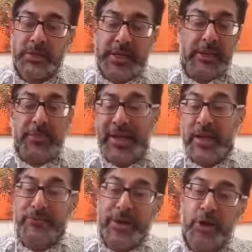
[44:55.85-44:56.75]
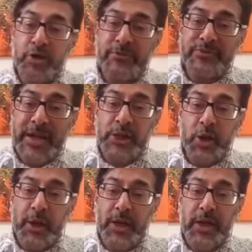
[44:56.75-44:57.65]
Tell them, hey, I found great
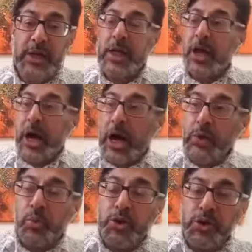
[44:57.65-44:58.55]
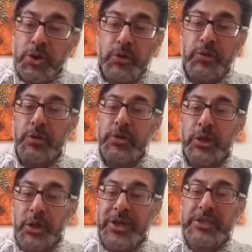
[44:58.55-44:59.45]
value here, I want you
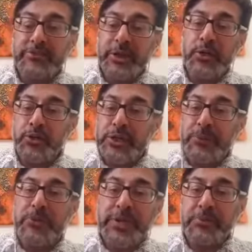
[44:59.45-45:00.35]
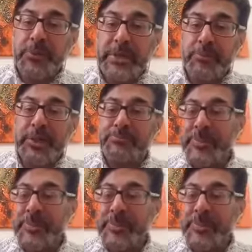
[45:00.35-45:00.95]
to look at this video and share with 10 people